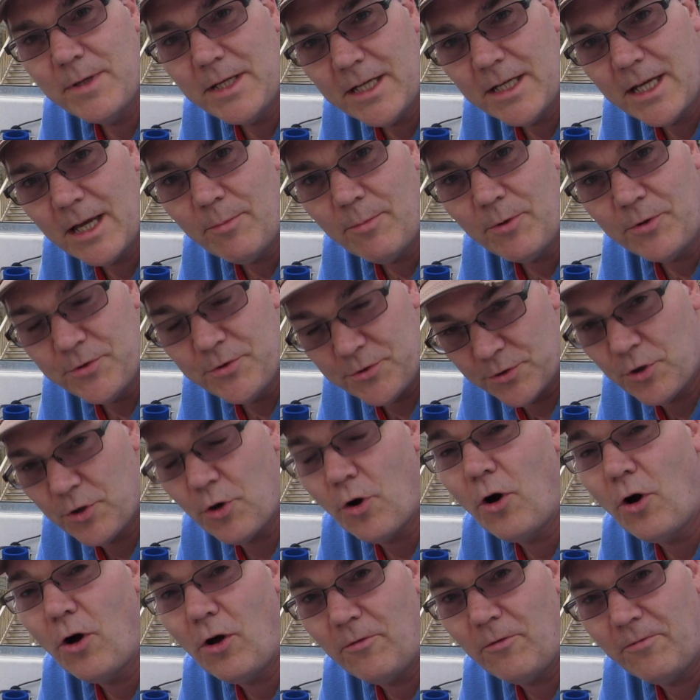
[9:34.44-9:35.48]
being able to
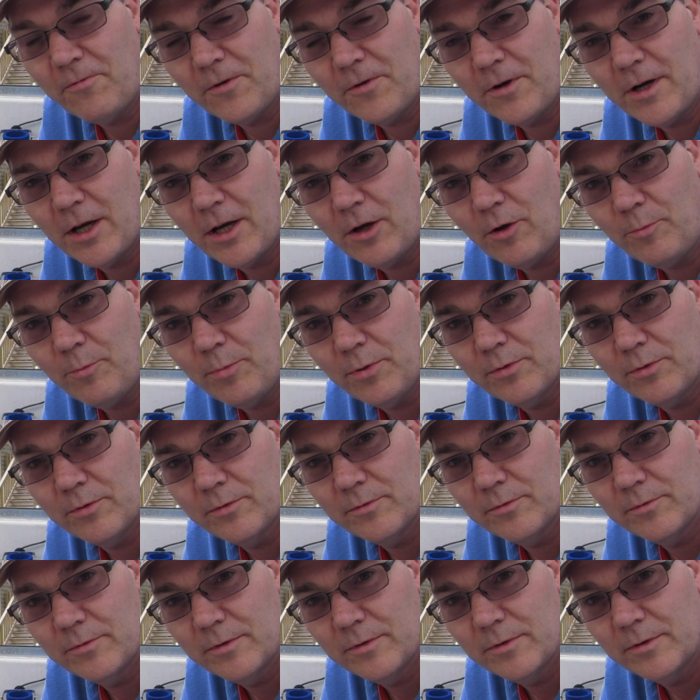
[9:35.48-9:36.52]
call for help
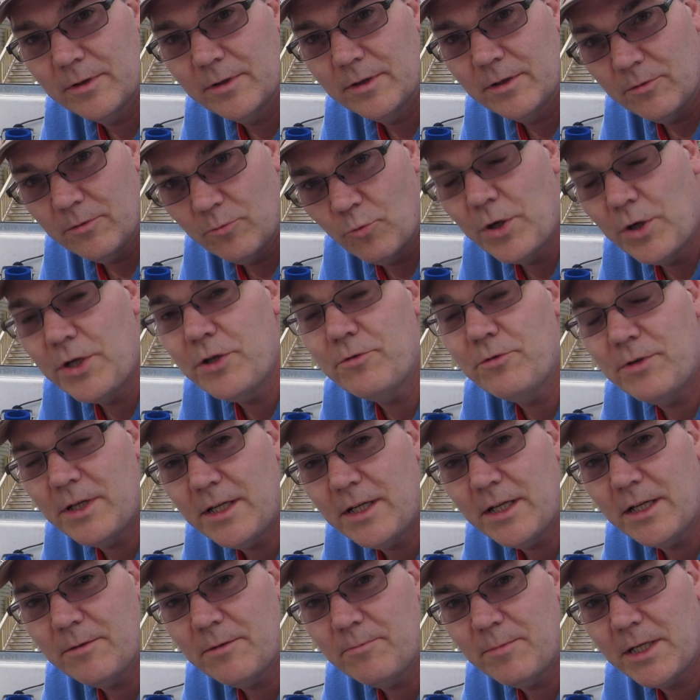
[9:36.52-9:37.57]
when you
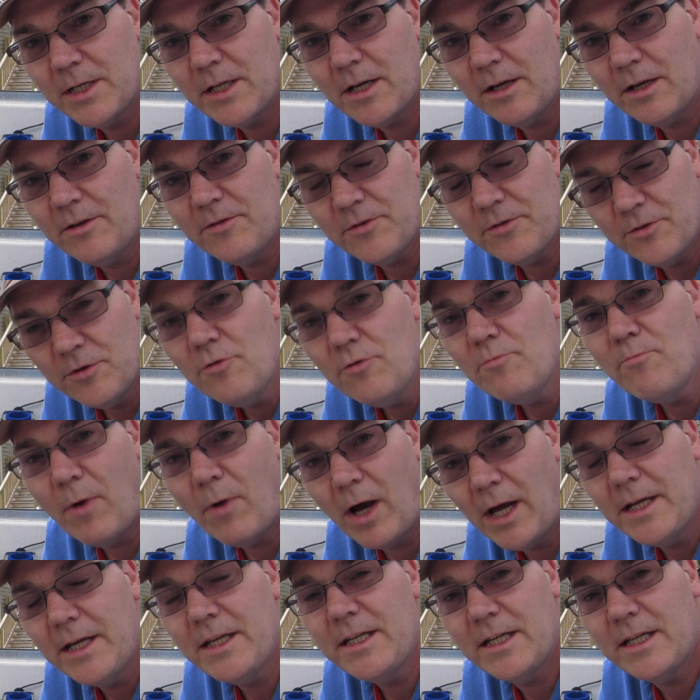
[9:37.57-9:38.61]
need it because you
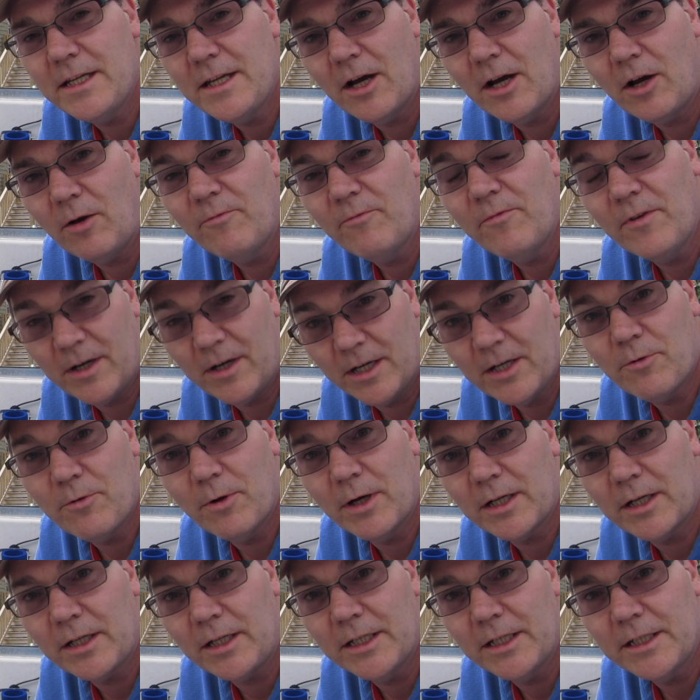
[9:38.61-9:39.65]
might need help very
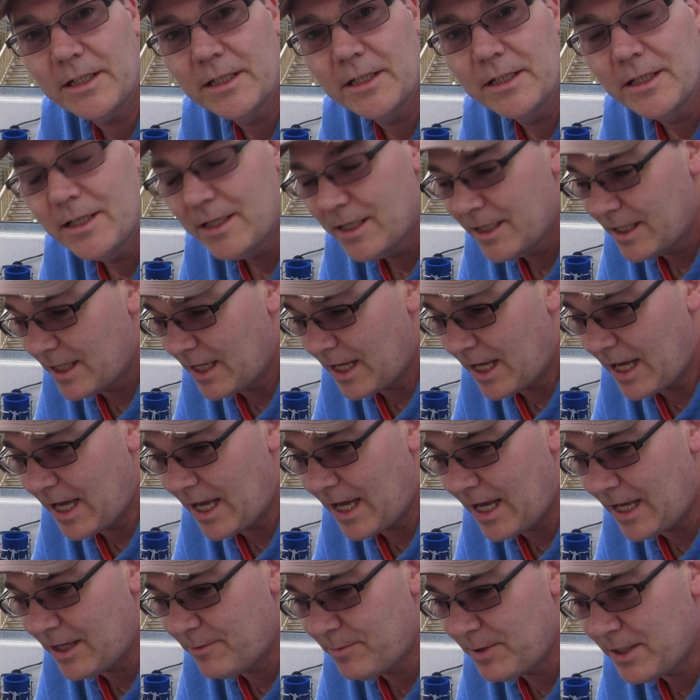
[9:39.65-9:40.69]
quickly.
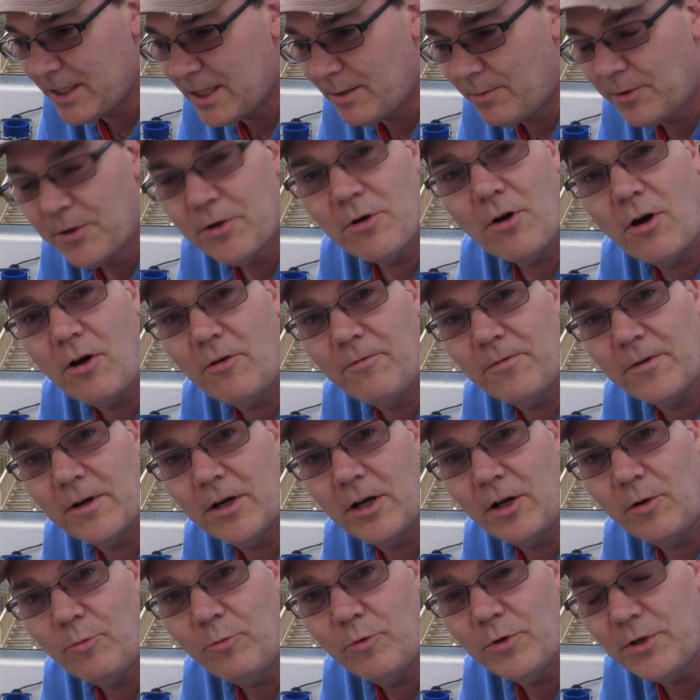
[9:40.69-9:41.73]
And being able to call for
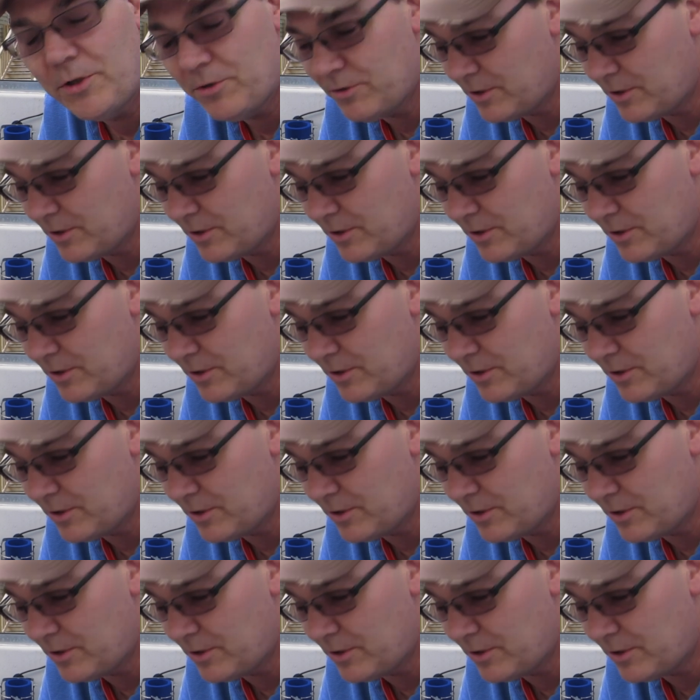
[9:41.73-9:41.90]
help when